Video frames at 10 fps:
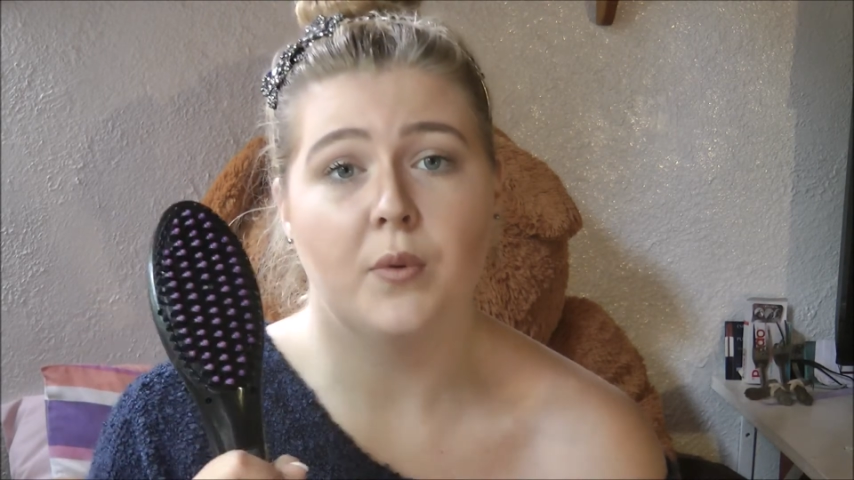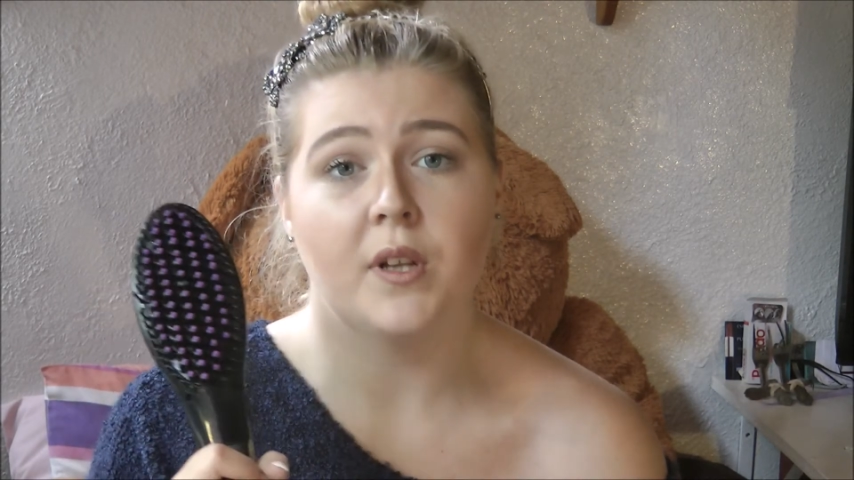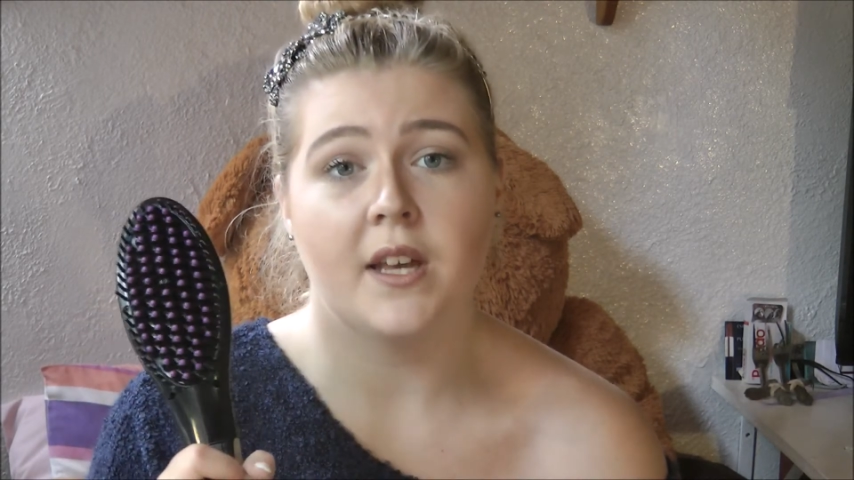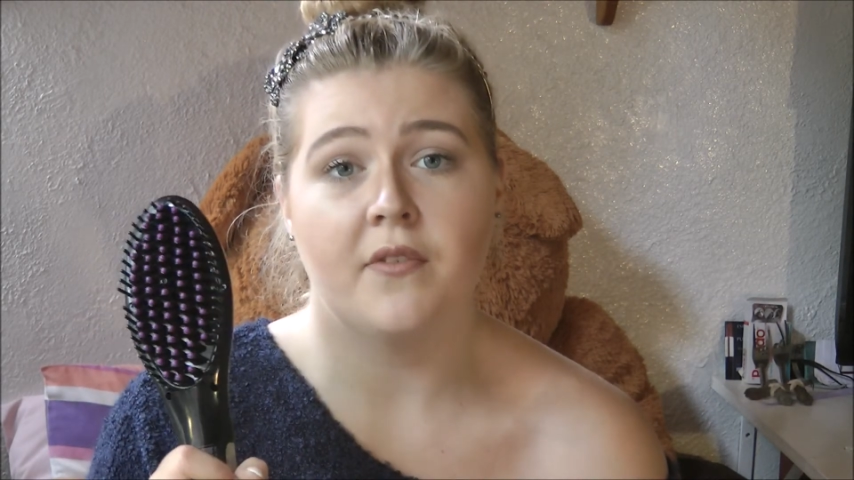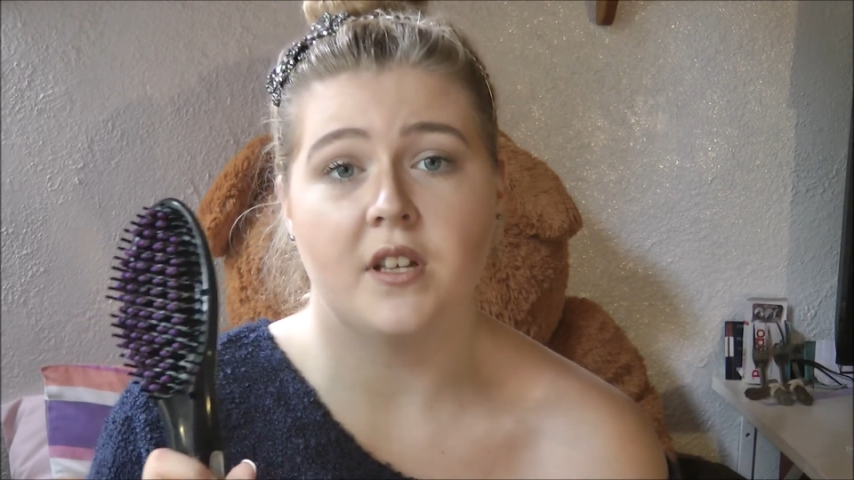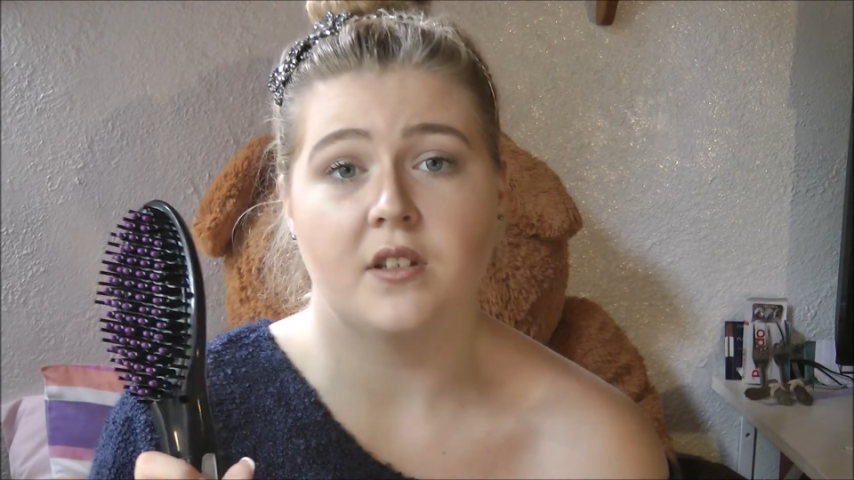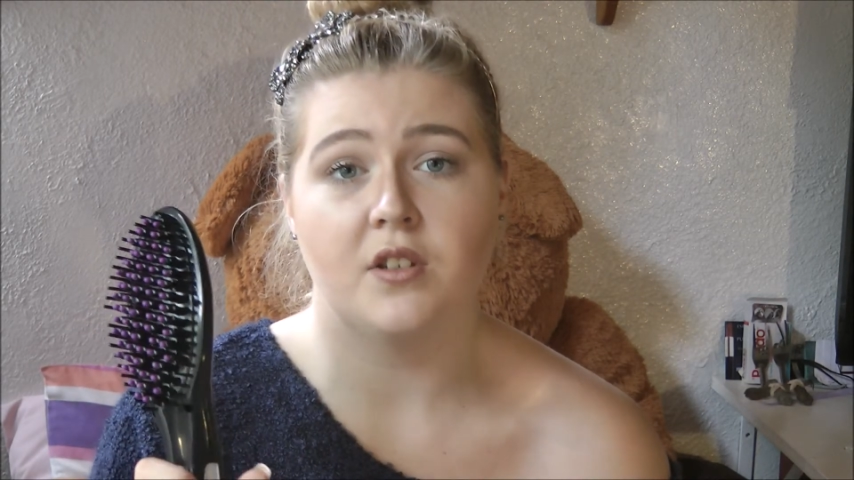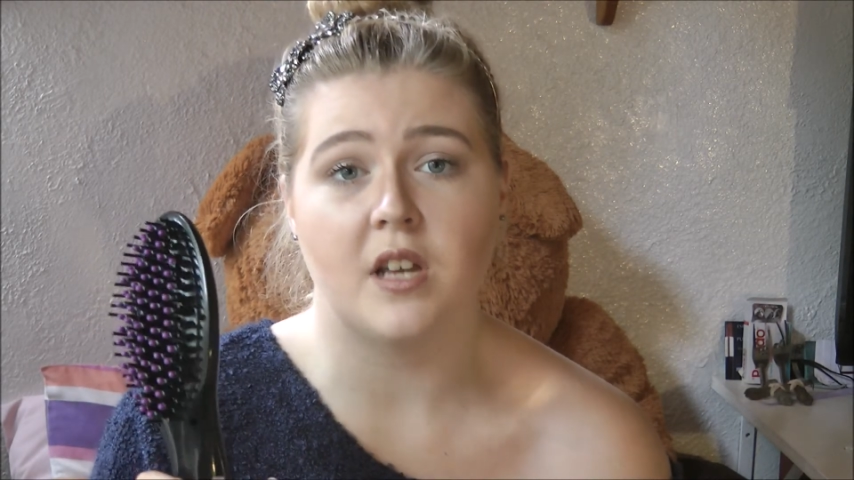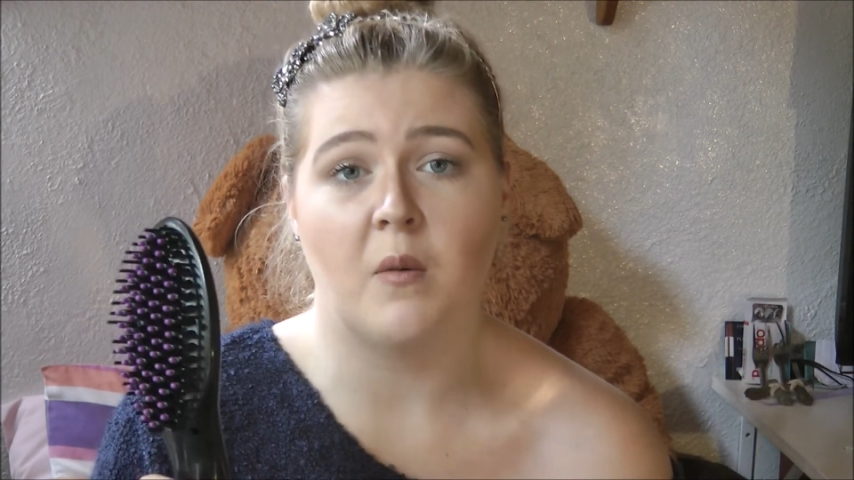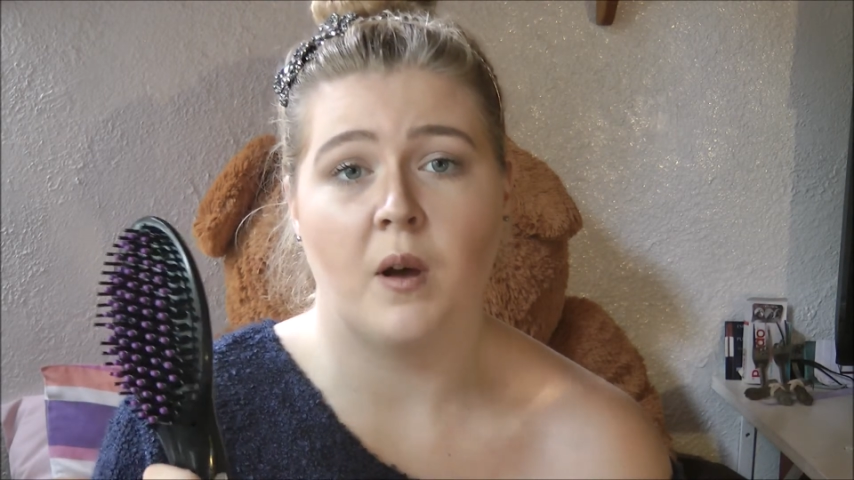will give this to
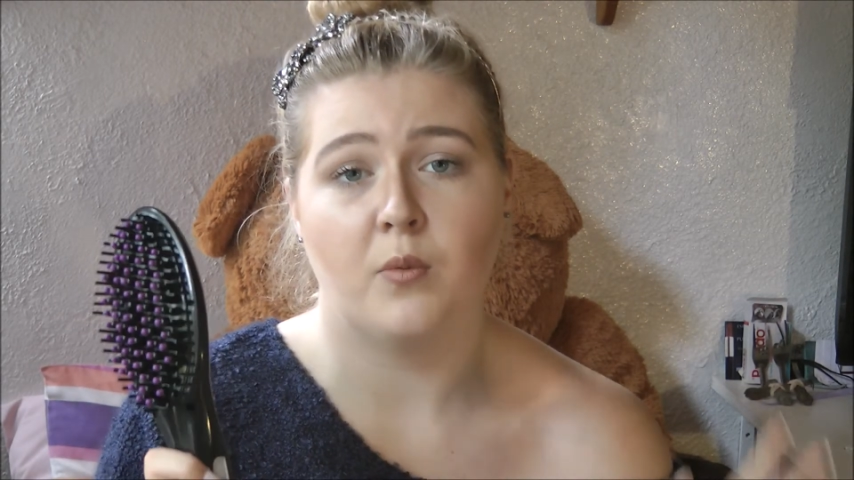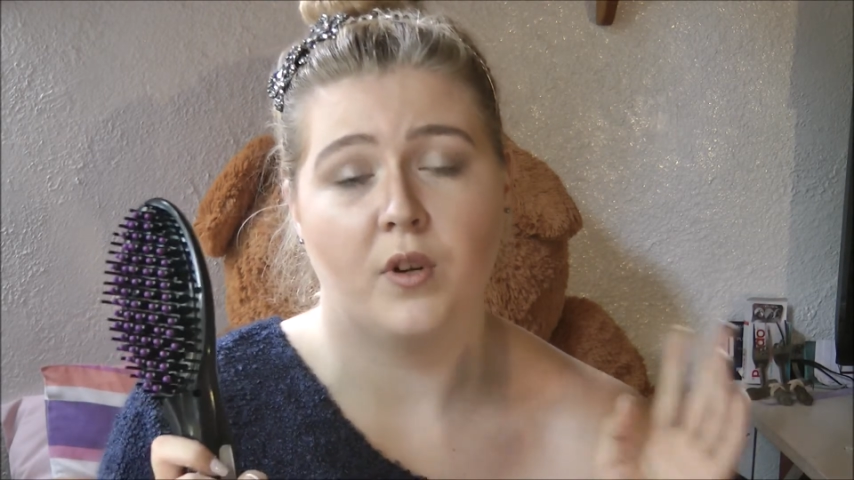someone.